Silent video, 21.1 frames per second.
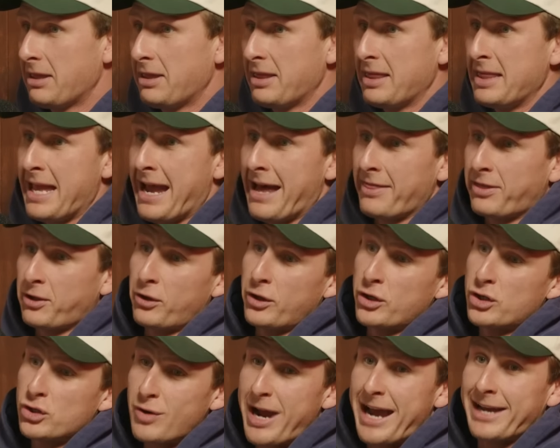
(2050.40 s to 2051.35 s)
now they've got
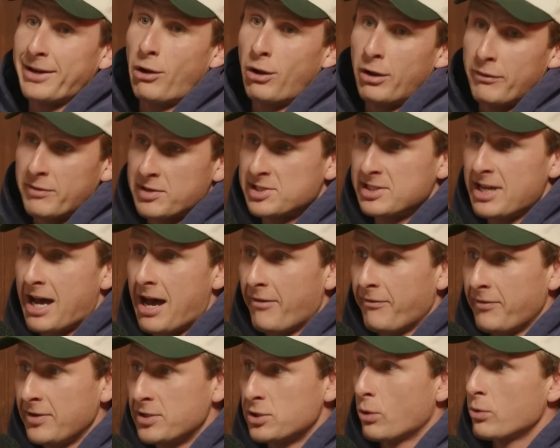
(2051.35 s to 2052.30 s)
the track and all of the
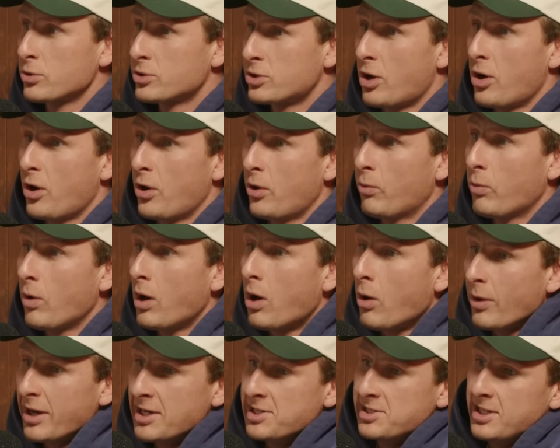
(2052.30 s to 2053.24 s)
stuff. It's also,
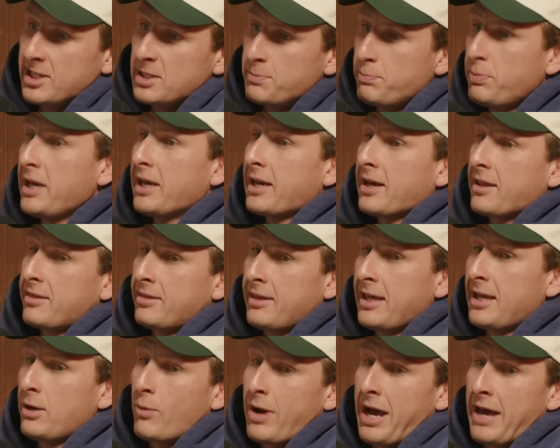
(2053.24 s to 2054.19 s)
well, is this pick a
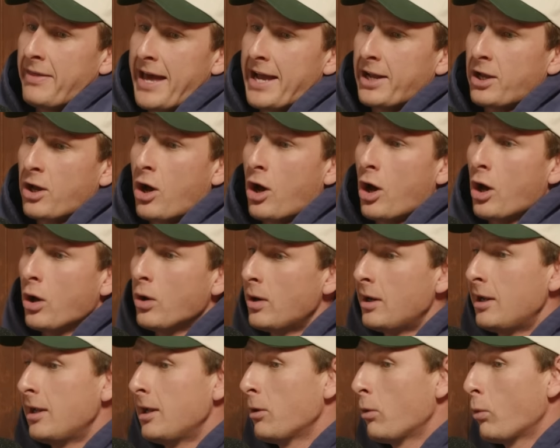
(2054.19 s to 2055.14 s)
thing where they go,
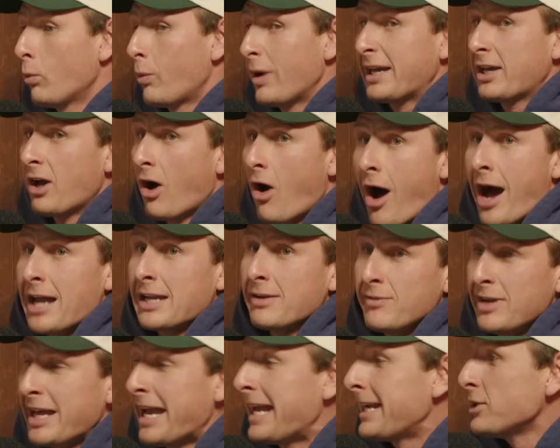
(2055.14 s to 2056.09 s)
we kind
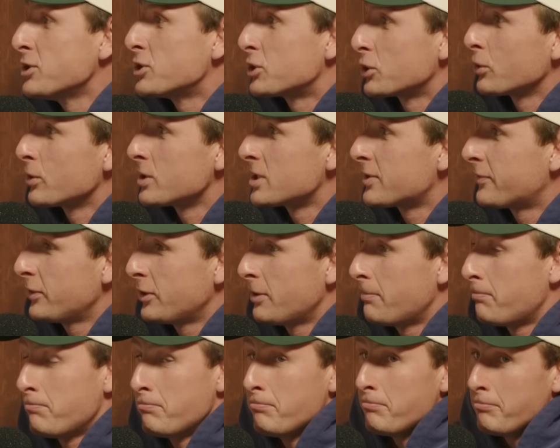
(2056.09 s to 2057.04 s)
of need insurance for
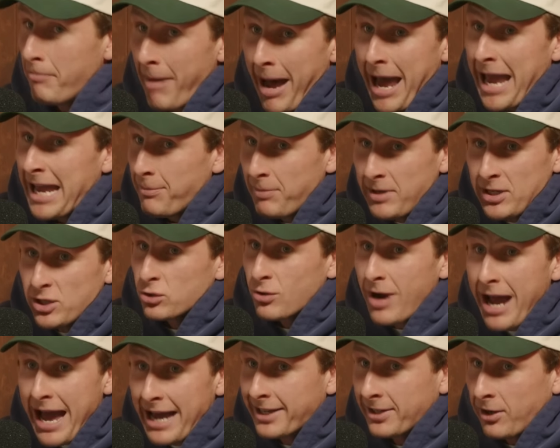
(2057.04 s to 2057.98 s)
maybe yeah.
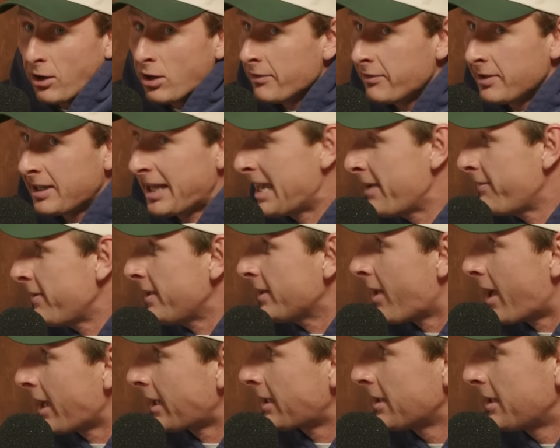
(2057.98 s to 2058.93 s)
track and Oliver leaving?
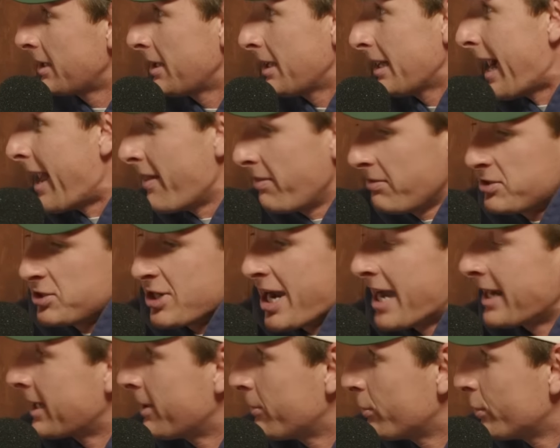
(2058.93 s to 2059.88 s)
Like, and it's
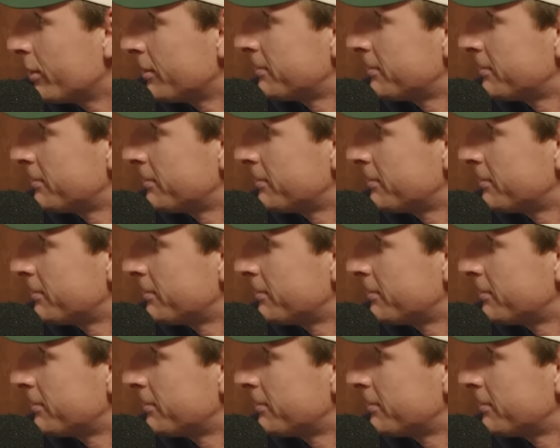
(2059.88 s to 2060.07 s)
Jagga a weird would,